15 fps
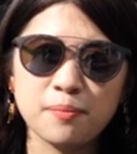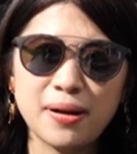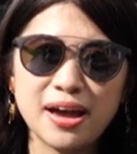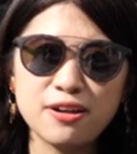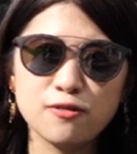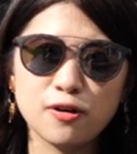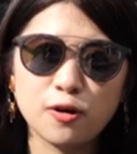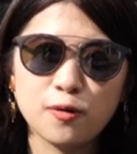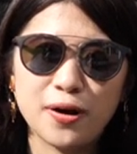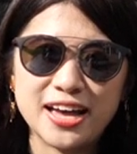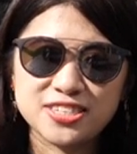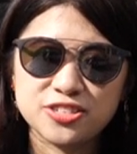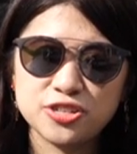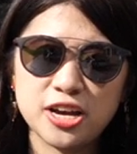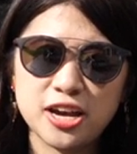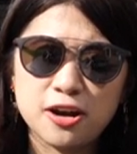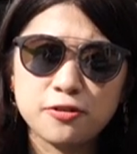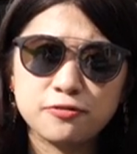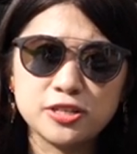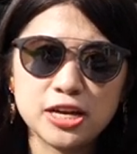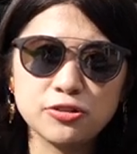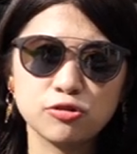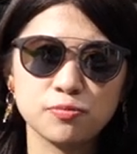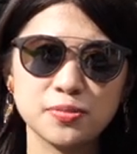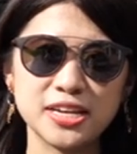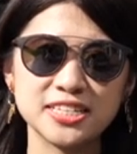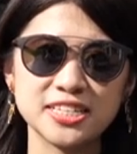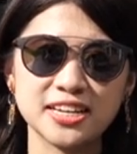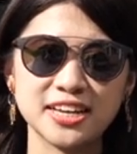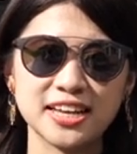My role as chair of general
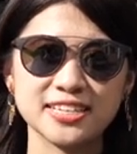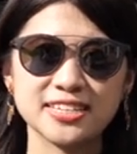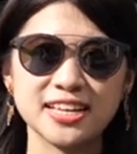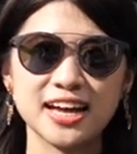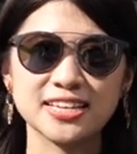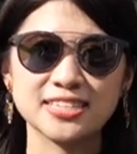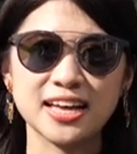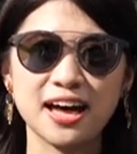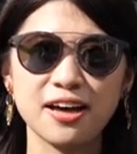meeting is that